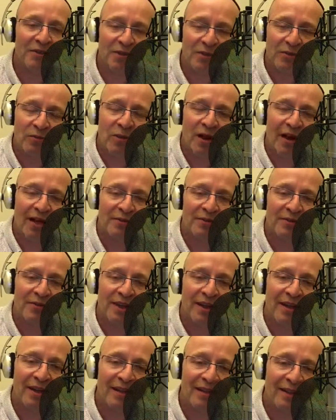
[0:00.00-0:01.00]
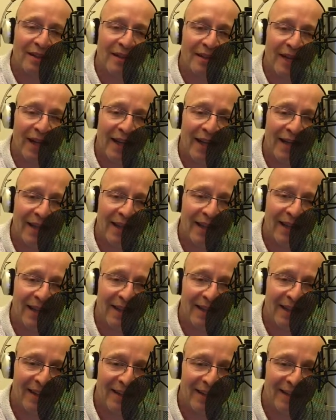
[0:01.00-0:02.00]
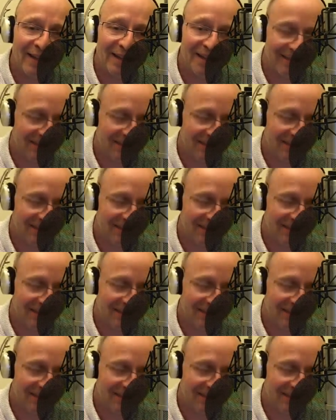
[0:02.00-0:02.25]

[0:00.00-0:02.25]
she'd wave and say, Uncle Lady.